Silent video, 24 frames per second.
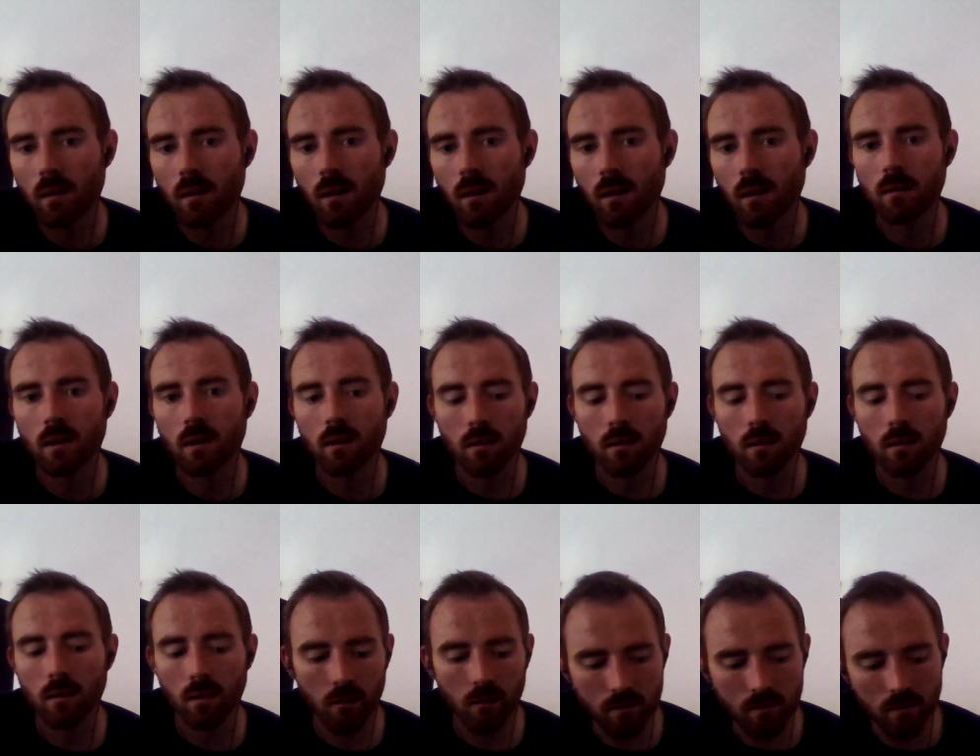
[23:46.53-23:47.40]
And,
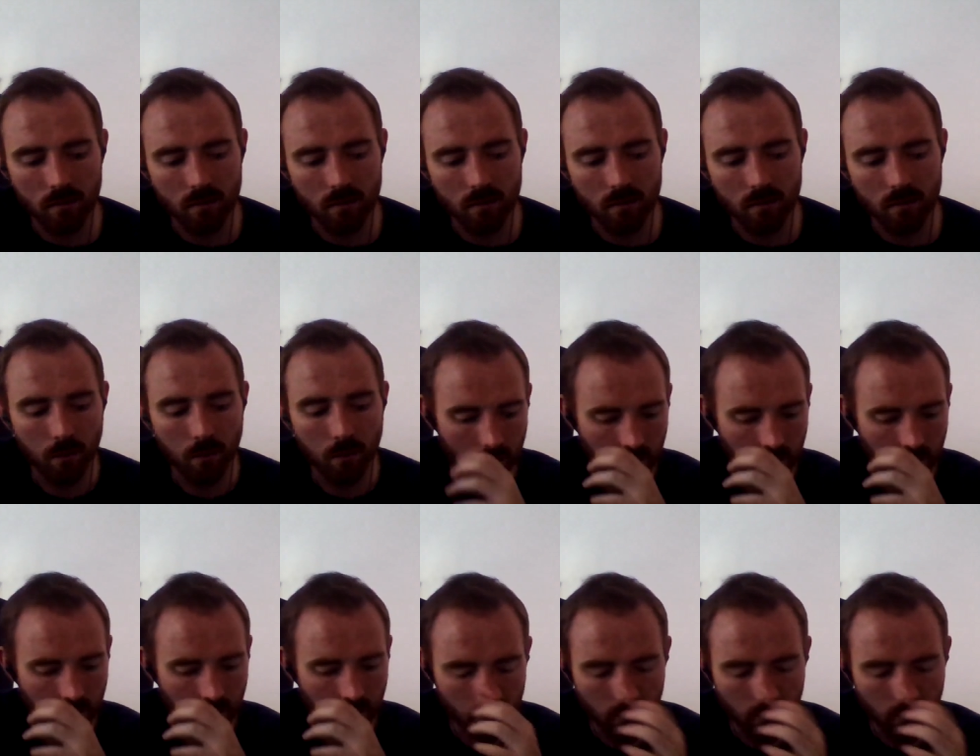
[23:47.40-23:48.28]
and, and it's the simple
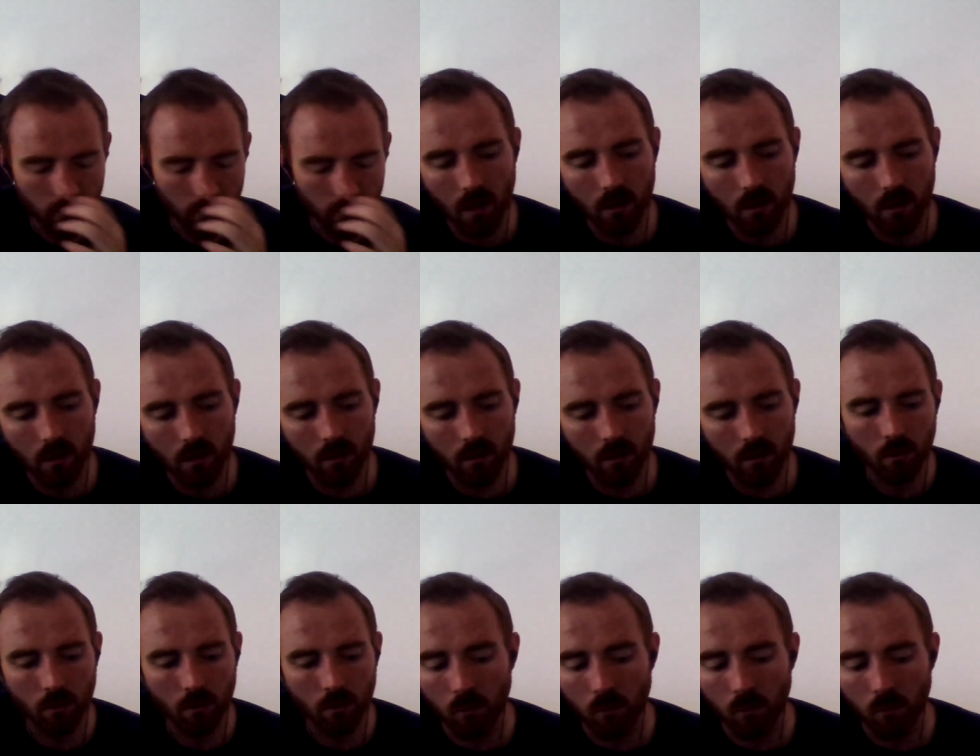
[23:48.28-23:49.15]
things. You do that,
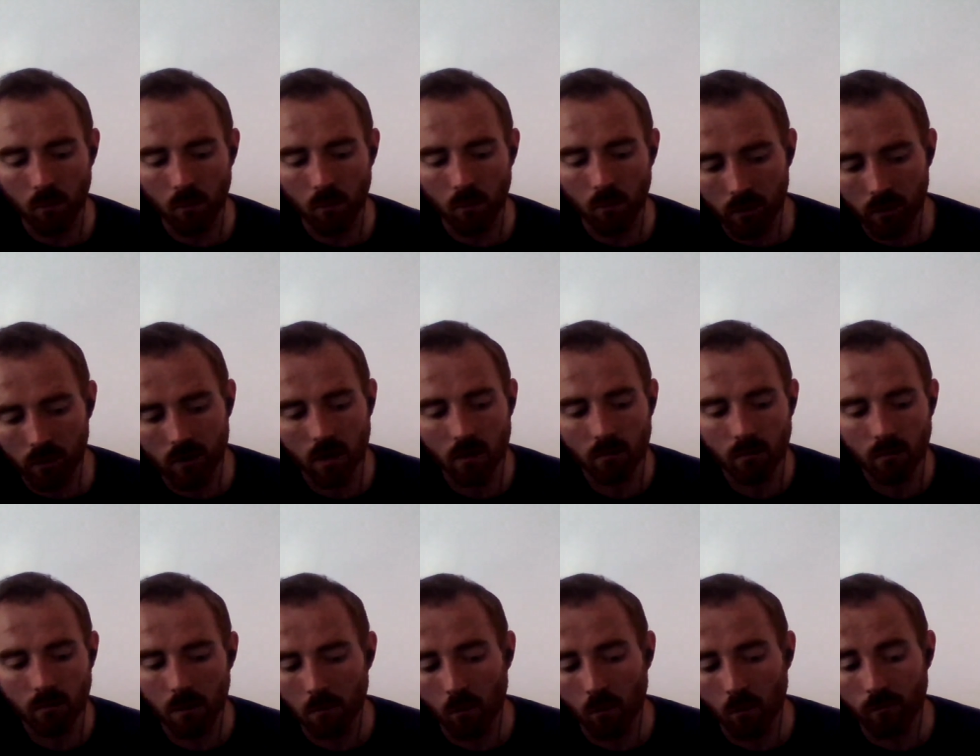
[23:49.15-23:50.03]
you you generate
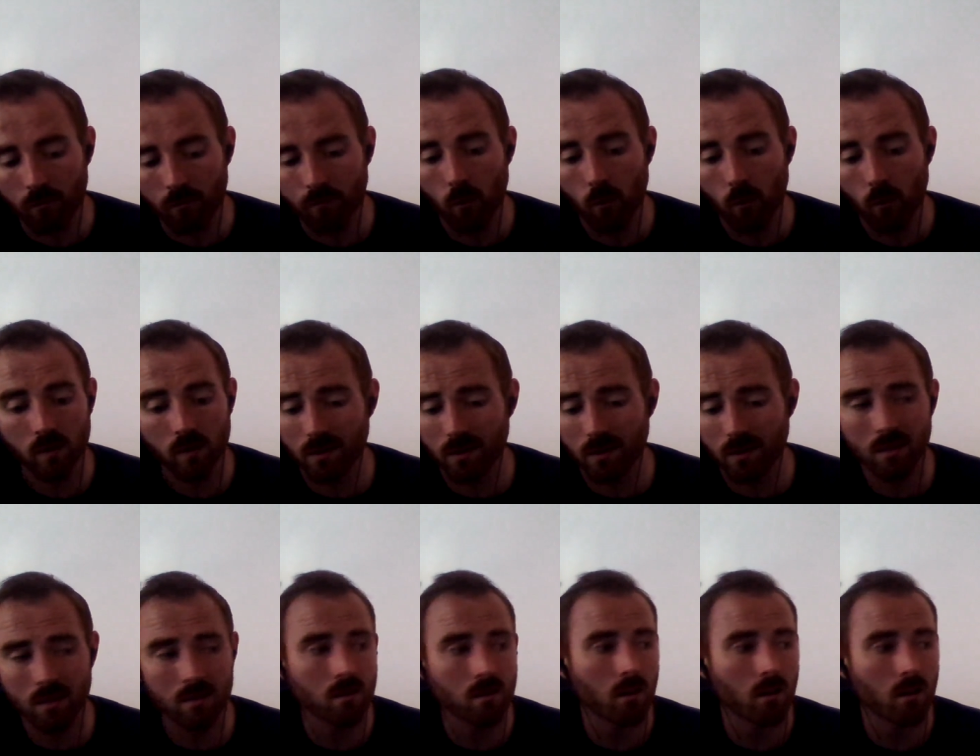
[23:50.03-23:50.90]
more force. And that's
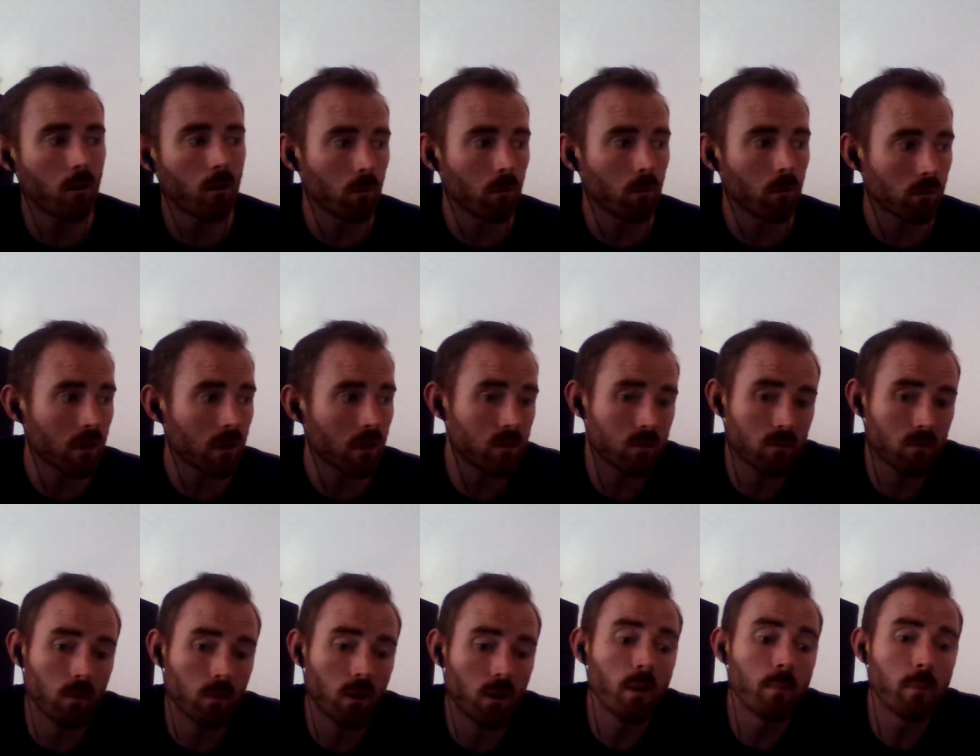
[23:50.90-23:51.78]
all, that's what I
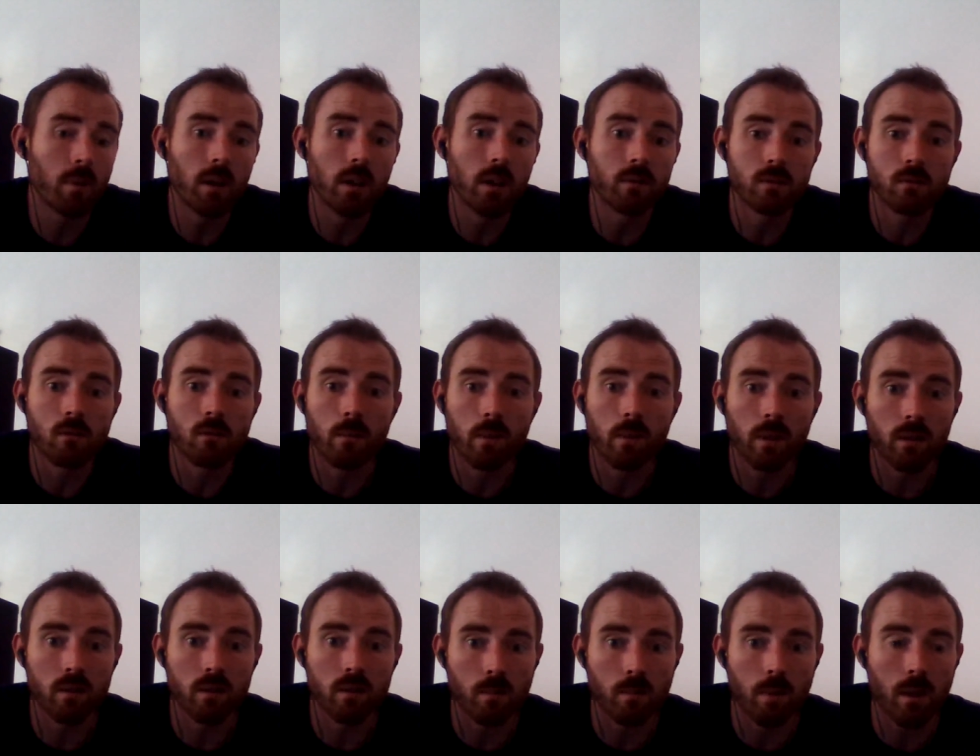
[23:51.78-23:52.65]
believe scrumming is
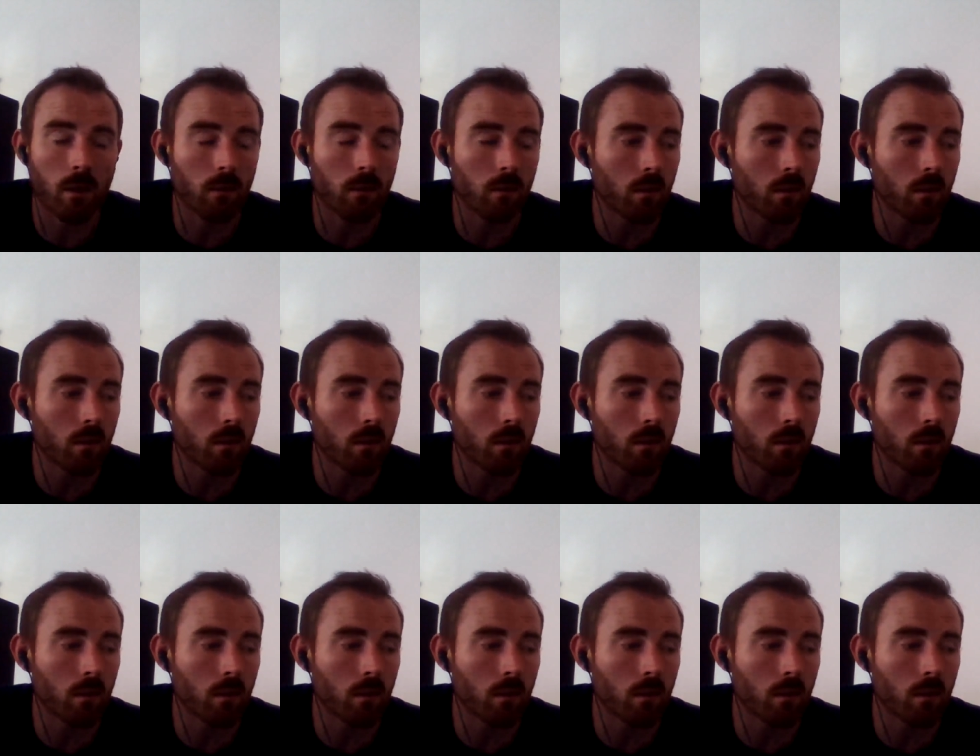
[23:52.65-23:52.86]
about.